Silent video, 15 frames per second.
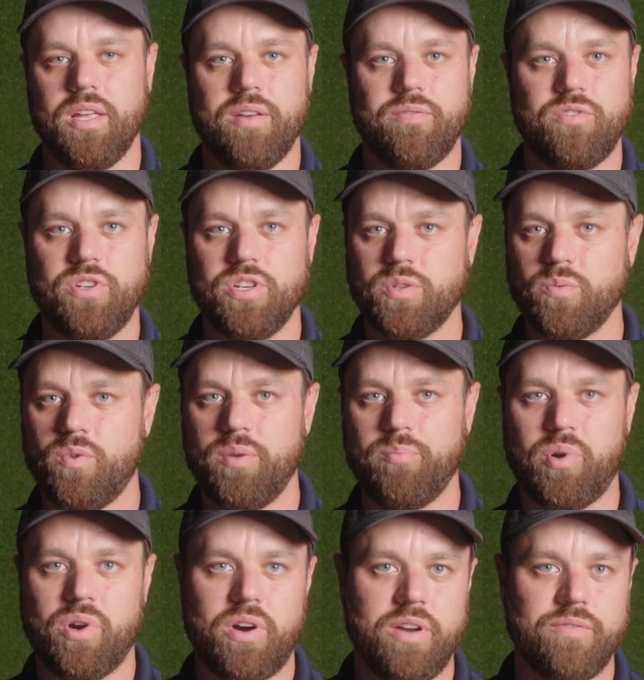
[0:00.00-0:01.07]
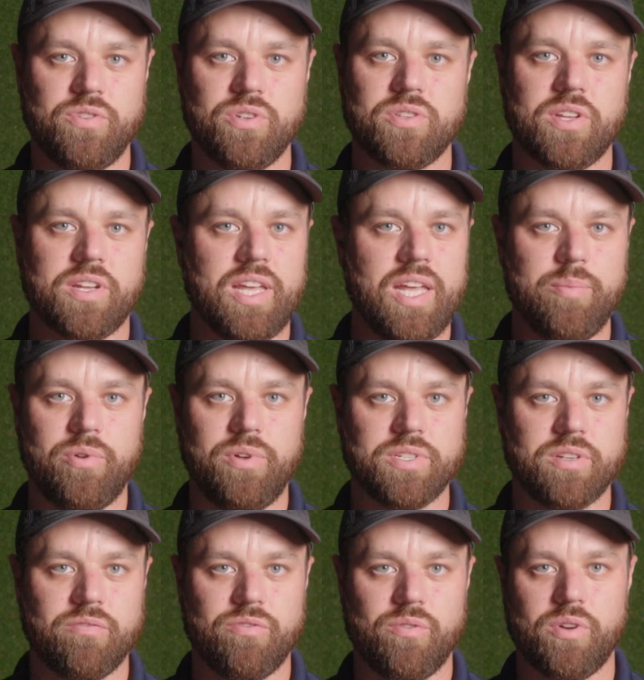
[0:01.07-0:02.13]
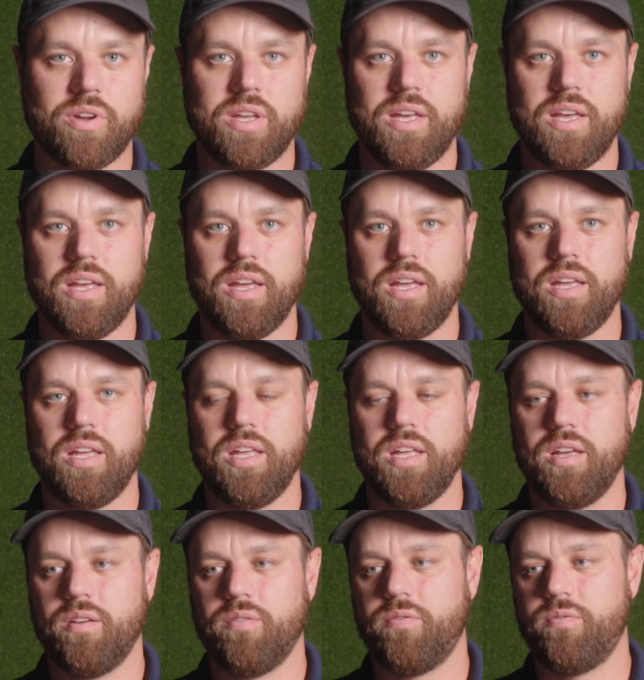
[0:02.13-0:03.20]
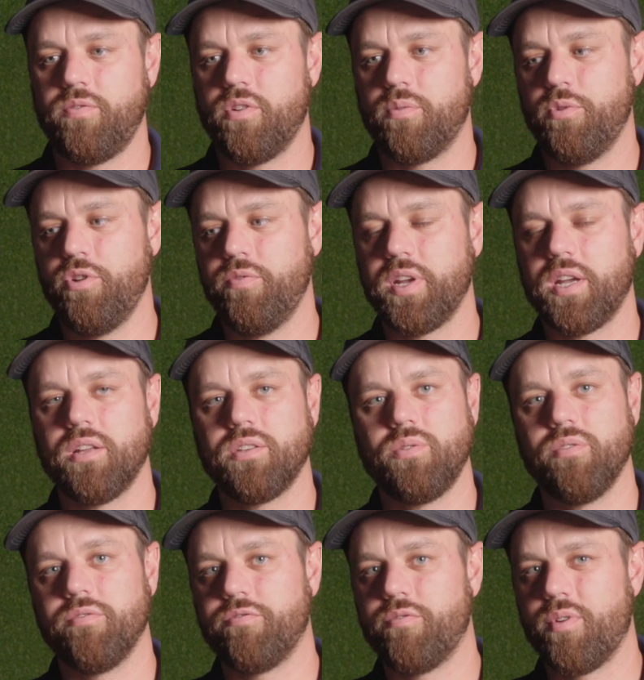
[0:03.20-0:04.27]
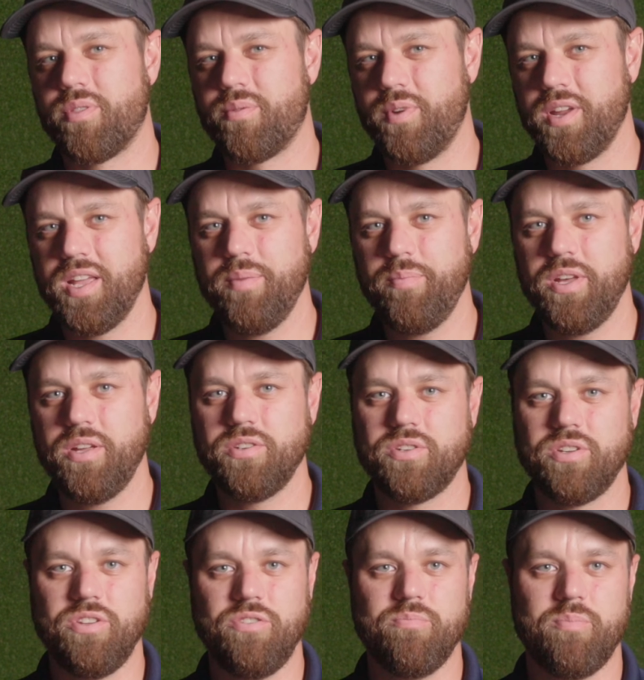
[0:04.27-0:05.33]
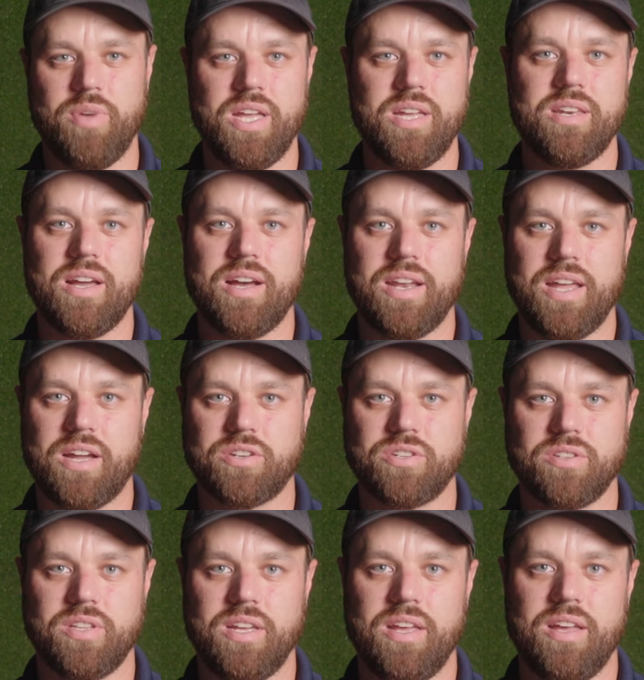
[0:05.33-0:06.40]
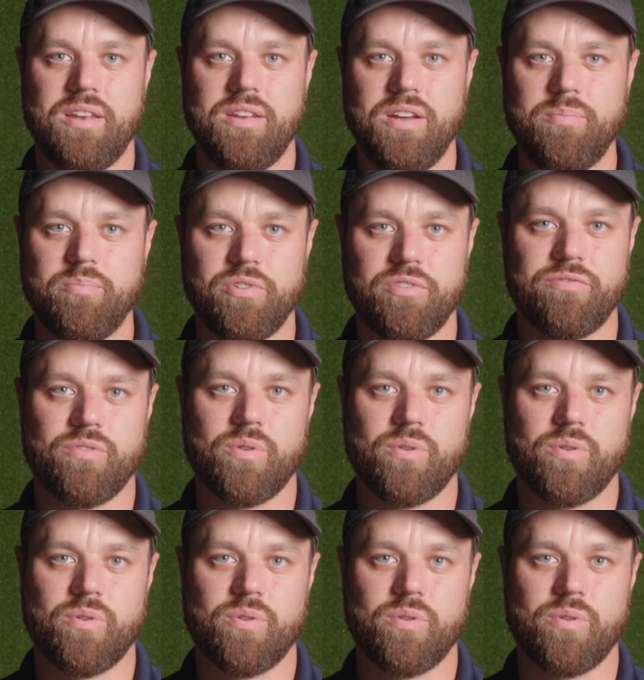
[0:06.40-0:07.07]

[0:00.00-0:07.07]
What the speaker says: if just one part, if just the cable isn't 4K, if you're moving it to a 4:3 image, you may not actually end up with